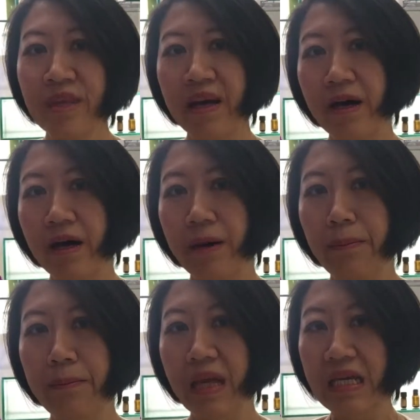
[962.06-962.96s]

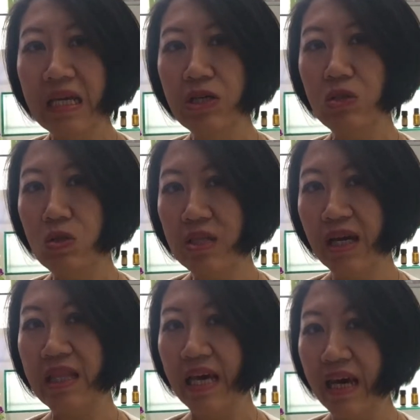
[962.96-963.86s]
um, any issues
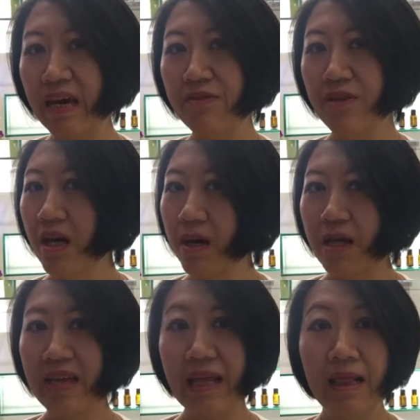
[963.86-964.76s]
that they have
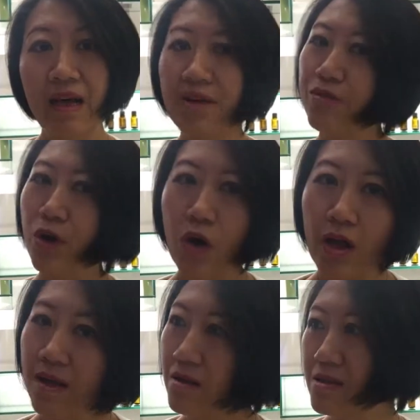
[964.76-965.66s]
they love the
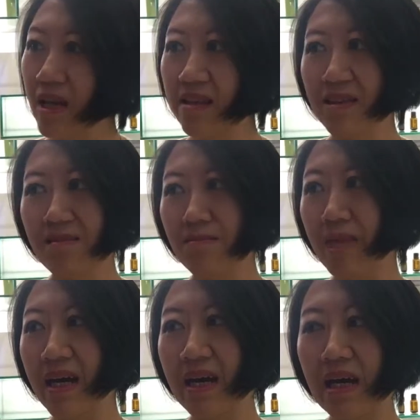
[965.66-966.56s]
oils and
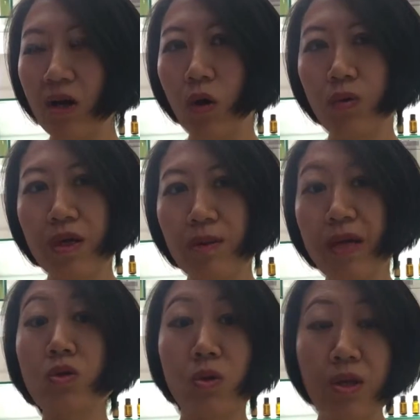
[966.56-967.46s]
my older my
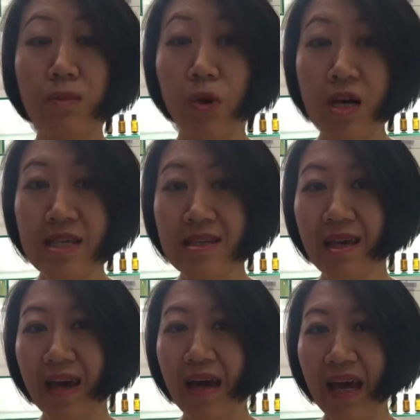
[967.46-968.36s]
two older boys
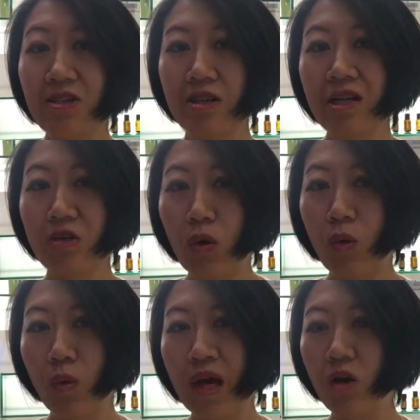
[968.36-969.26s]
actually know
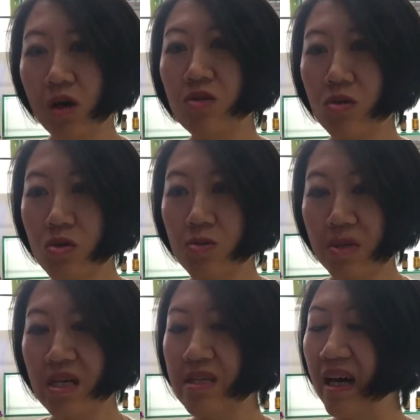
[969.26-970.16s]
what oils to use
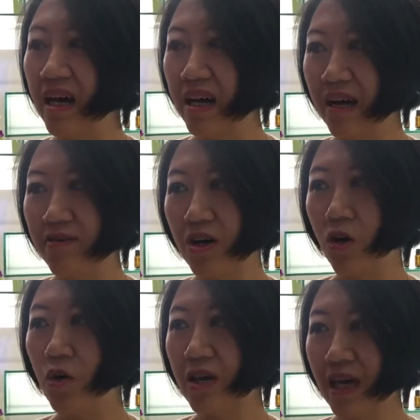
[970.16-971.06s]
because I have a
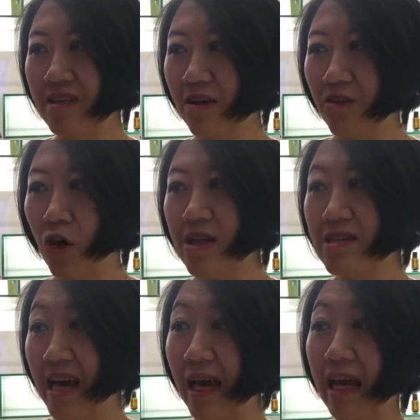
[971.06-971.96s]
whole case of oils
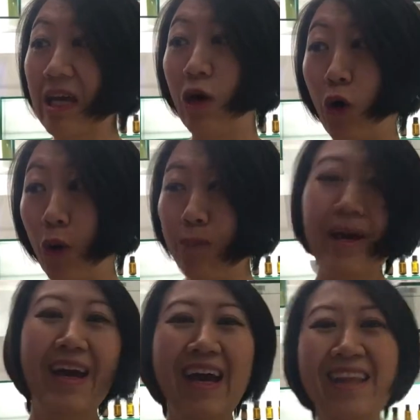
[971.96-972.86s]
in home
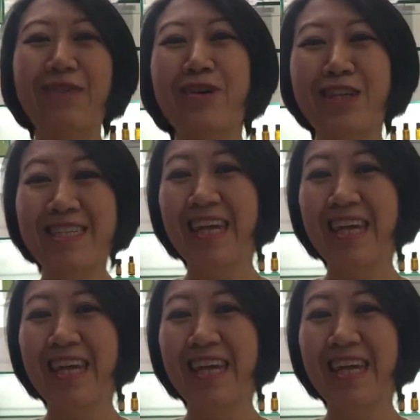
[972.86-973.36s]
wow. and they will just take